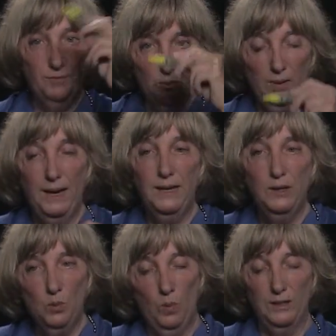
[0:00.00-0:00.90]
variety
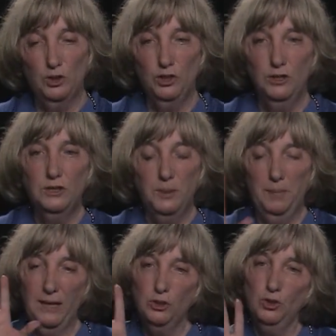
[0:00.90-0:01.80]
of questions to
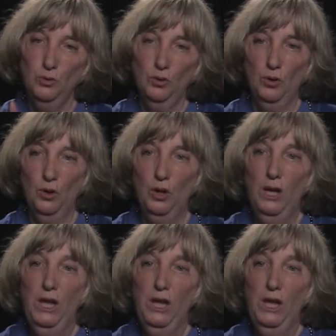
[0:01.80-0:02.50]
make sure